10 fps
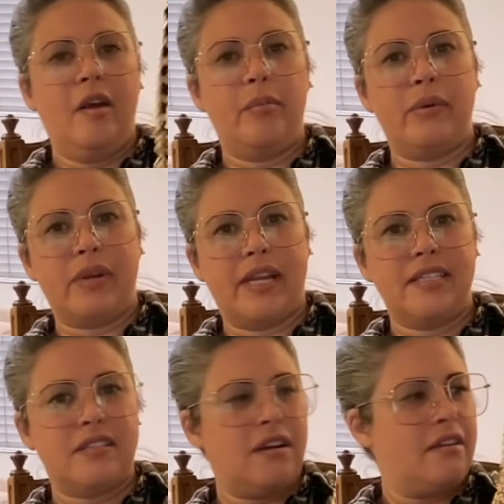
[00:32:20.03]
when I
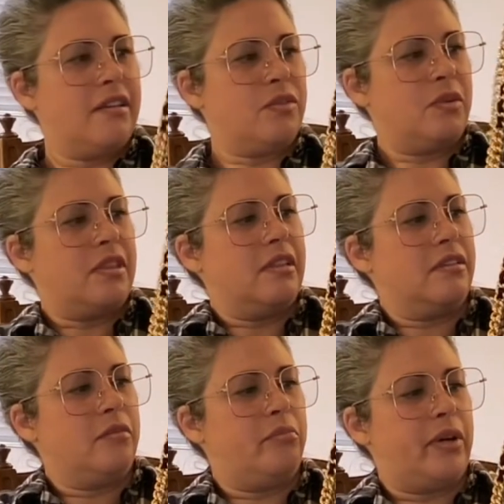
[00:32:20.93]
saw this with the
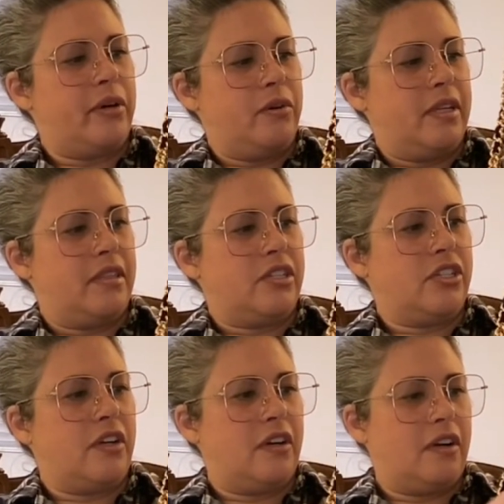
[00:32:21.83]
little bow and the
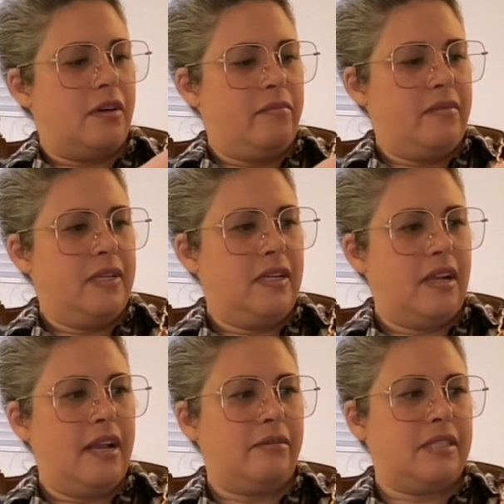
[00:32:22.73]
charm,
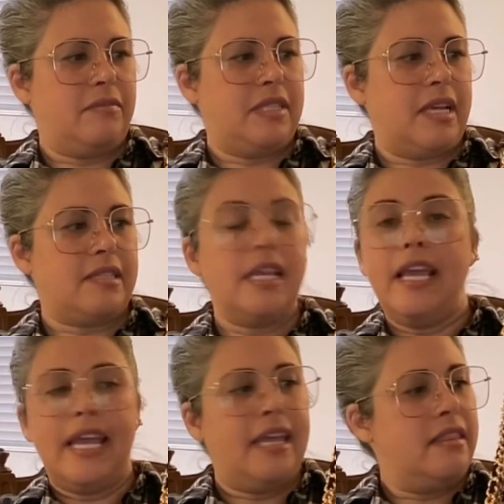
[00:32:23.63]
I was obsessed.
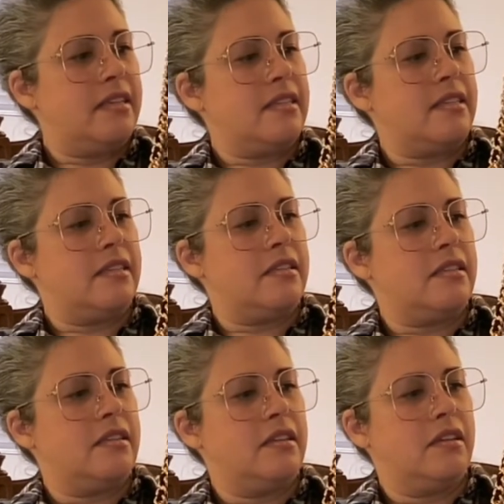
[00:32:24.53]
And this
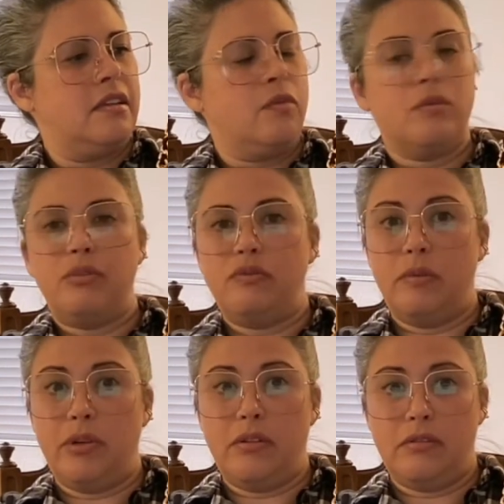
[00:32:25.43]
is
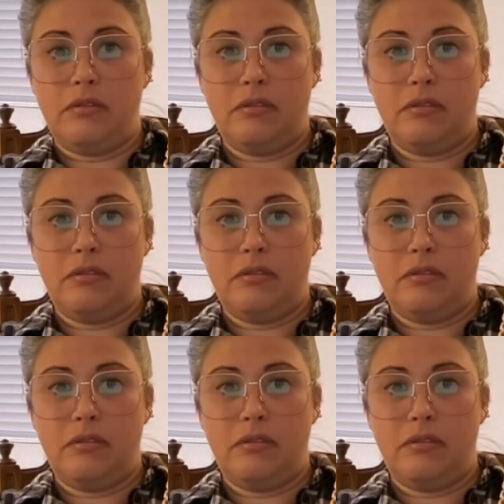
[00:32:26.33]
removable.